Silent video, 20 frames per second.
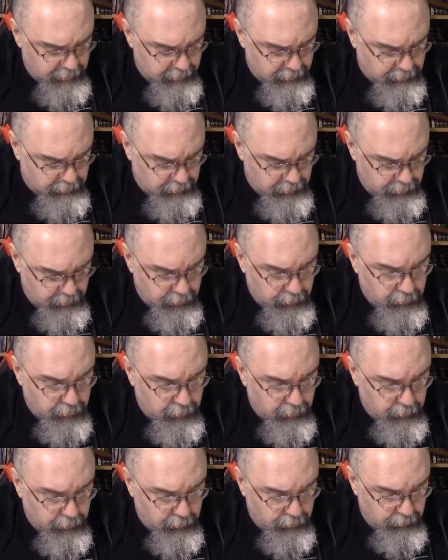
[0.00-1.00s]

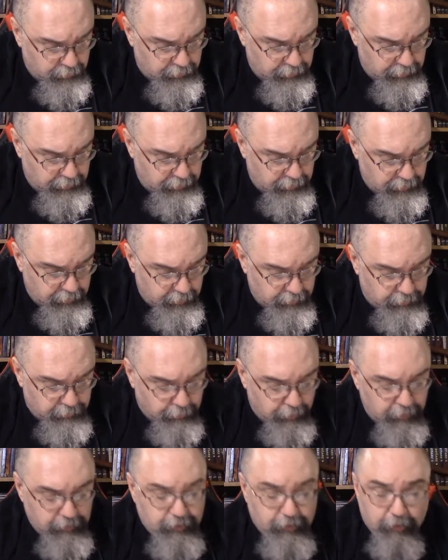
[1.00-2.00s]
to the
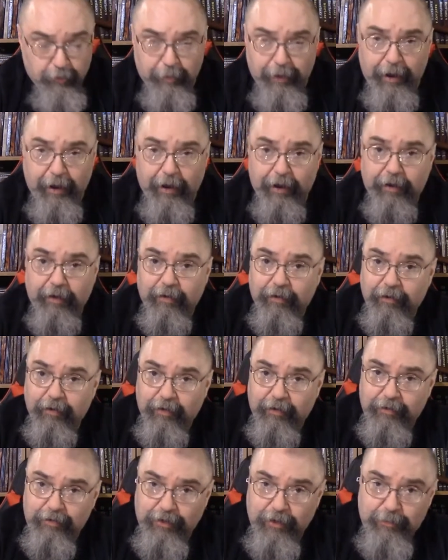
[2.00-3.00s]
thruster pack,
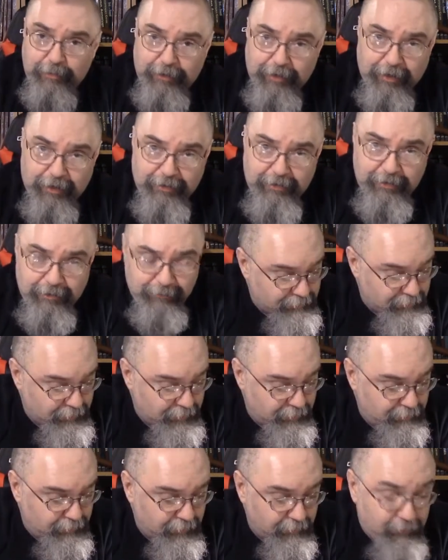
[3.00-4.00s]
like jump jets. So
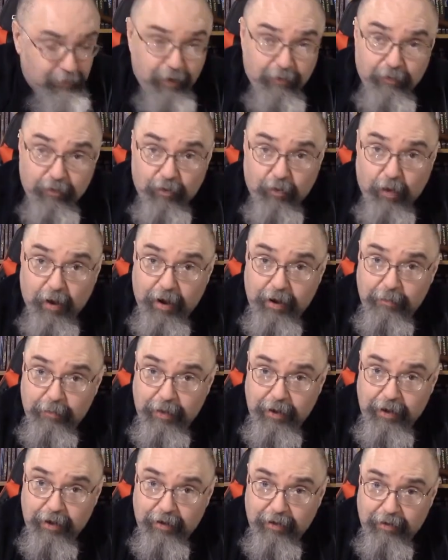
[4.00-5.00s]
they've covered quite a
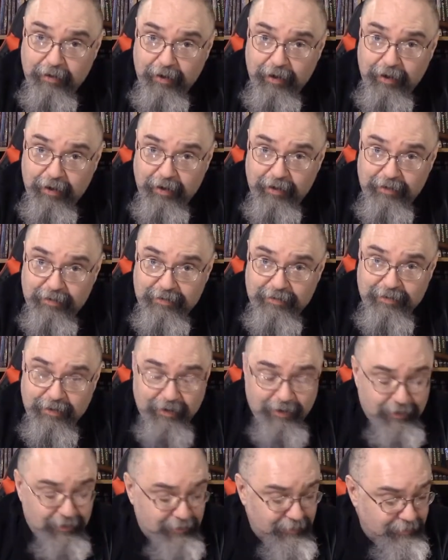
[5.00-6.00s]
bit, and it's
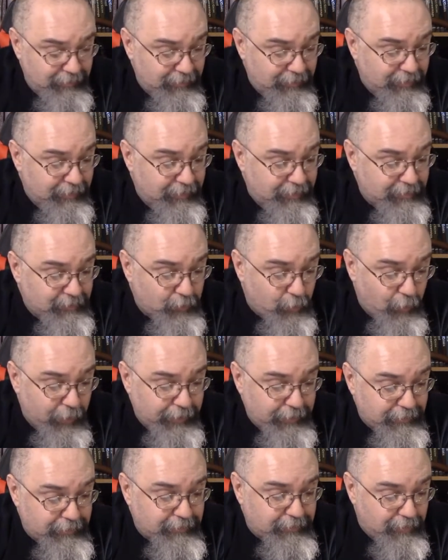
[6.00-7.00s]

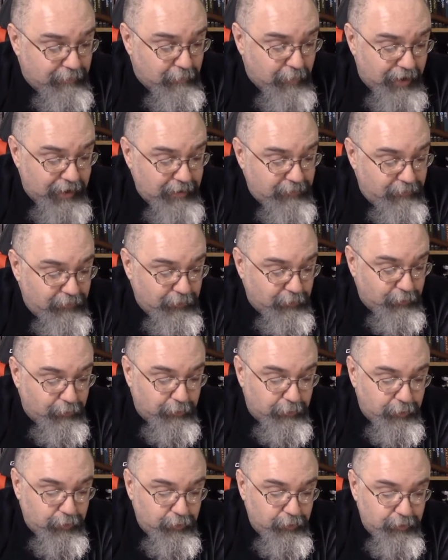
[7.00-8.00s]
quite
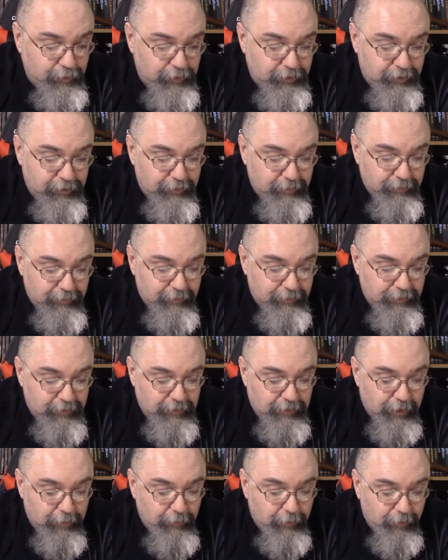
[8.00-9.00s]
minefield boots,
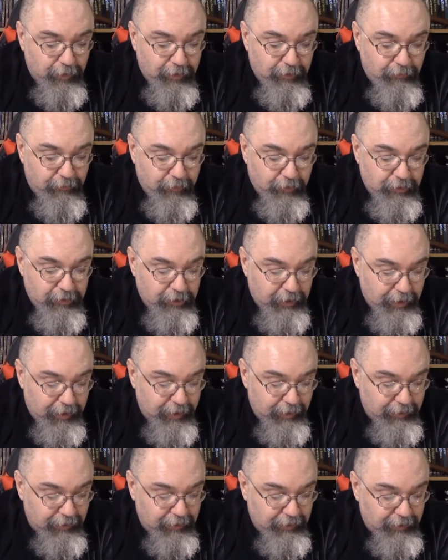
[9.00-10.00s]
submarine
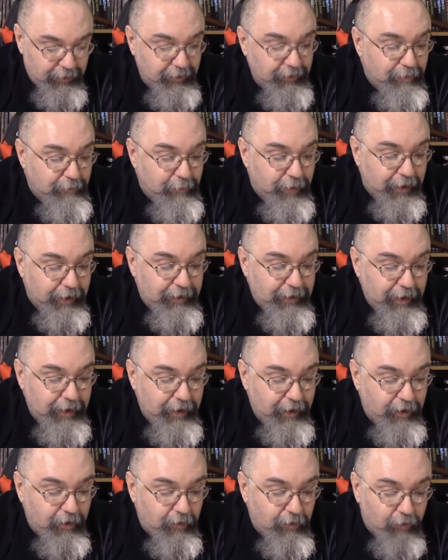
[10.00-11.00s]
functionality,
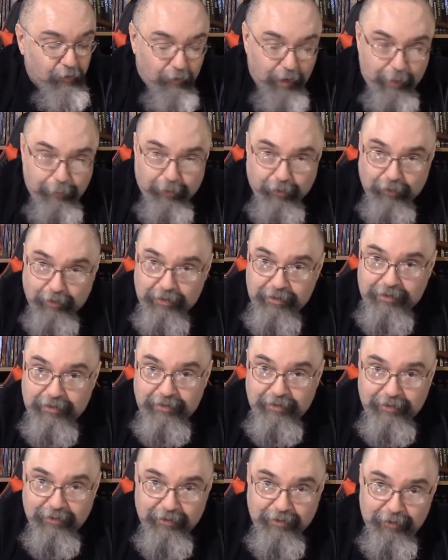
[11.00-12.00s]
magnetic grapples.
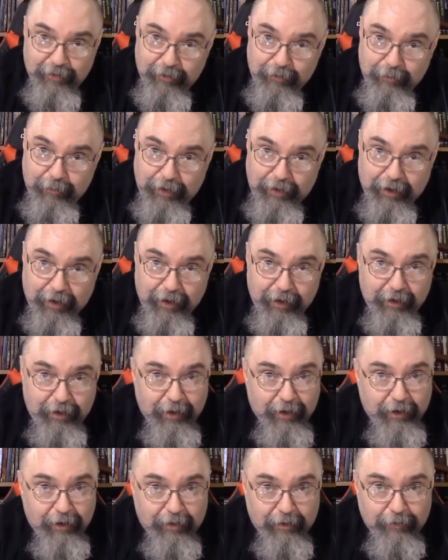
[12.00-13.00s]
You can be like
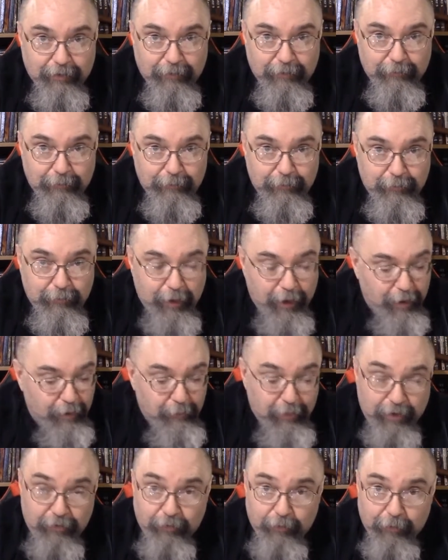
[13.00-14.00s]

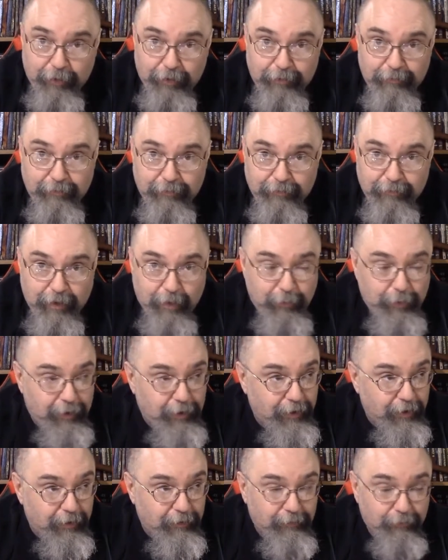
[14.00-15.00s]
Metroid up in
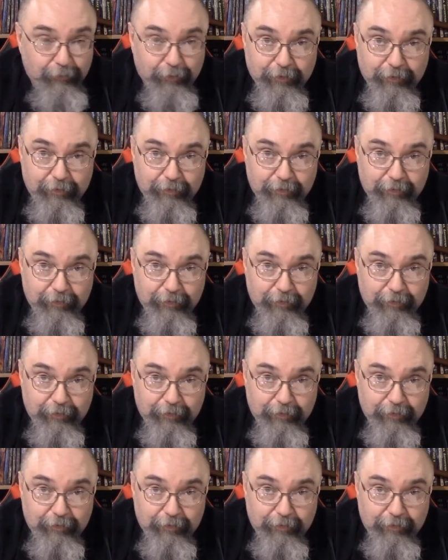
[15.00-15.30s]
there with